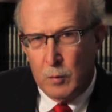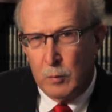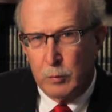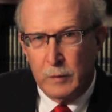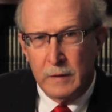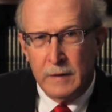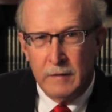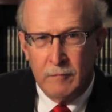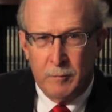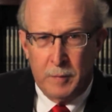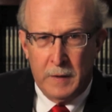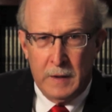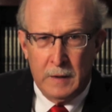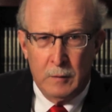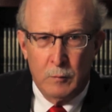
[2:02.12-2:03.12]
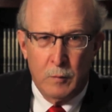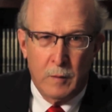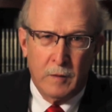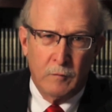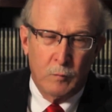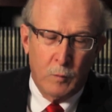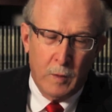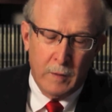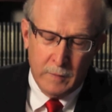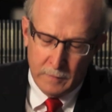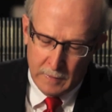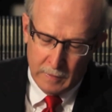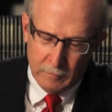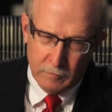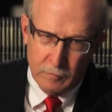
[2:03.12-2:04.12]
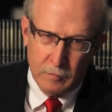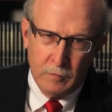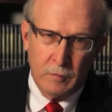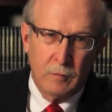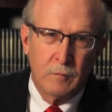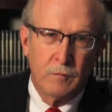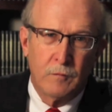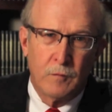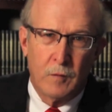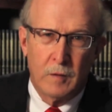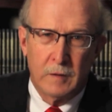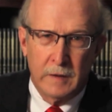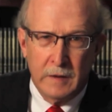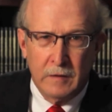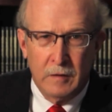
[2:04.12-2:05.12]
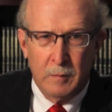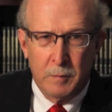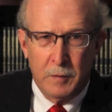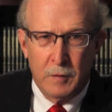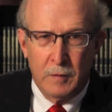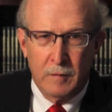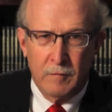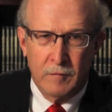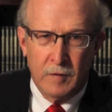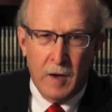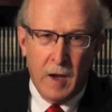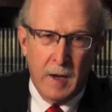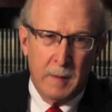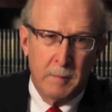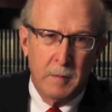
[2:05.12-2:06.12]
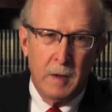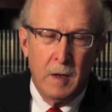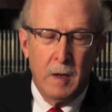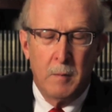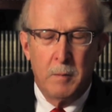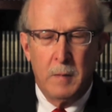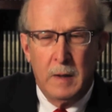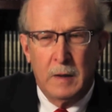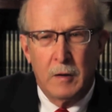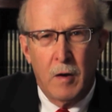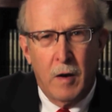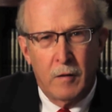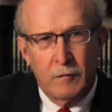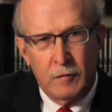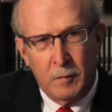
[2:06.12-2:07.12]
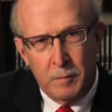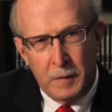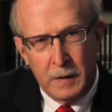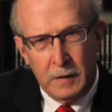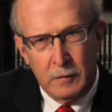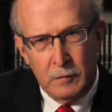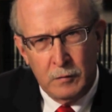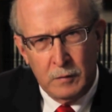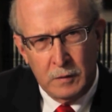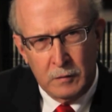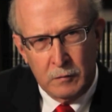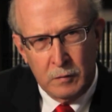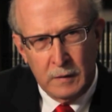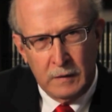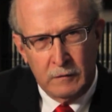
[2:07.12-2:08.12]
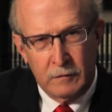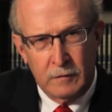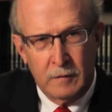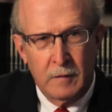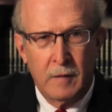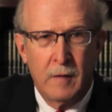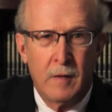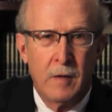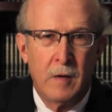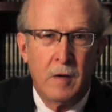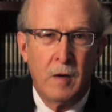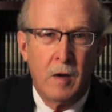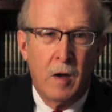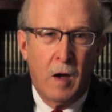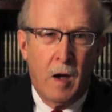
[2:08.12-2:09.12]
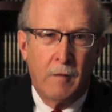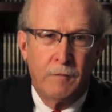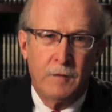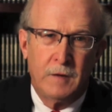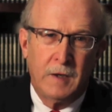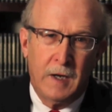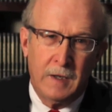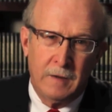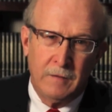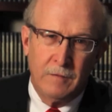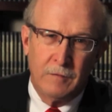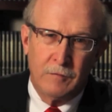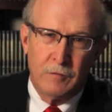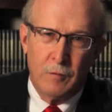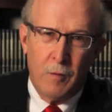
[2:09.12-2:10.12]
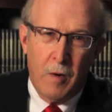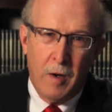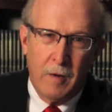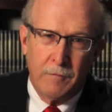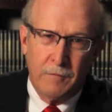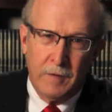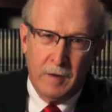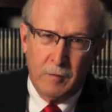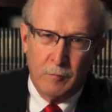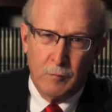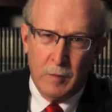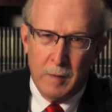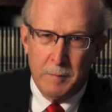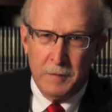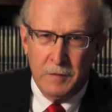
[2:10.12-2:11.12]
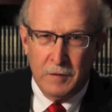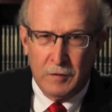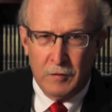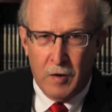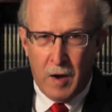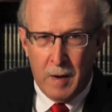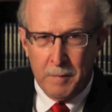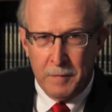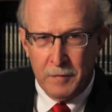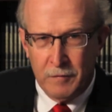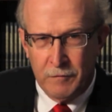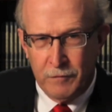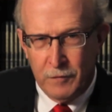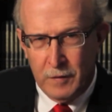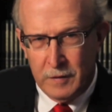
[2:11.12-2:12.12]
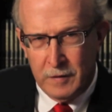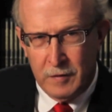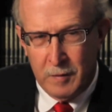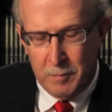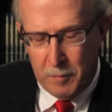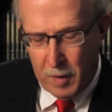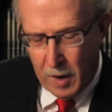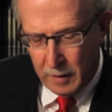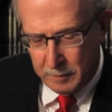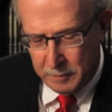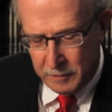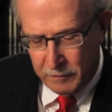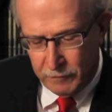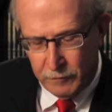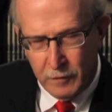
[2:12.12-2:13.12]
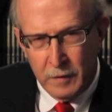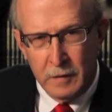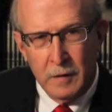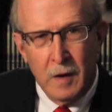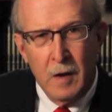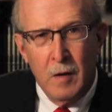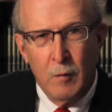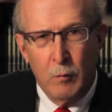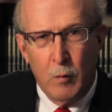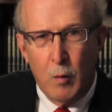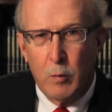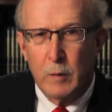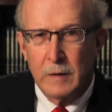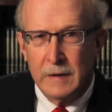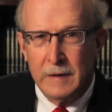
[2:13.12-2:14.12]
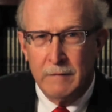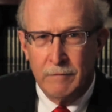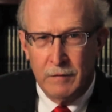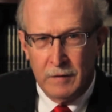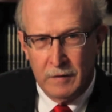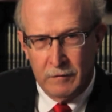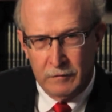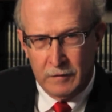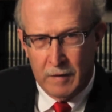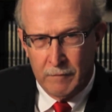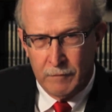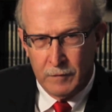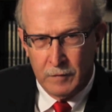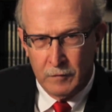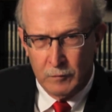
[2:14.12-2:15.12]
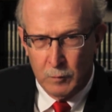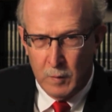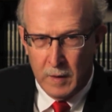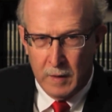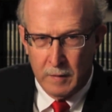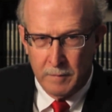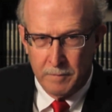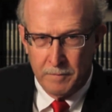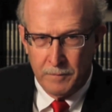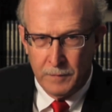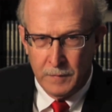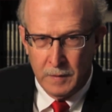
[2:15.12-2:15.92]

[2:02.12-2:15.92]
will relieve pain, whereas wearing that shoe for a lengthy period of time may cause the pain to increase. Often taking the shoe off and rubbing the top of the foot and the bottom of the foot will relieve the discomfort as well.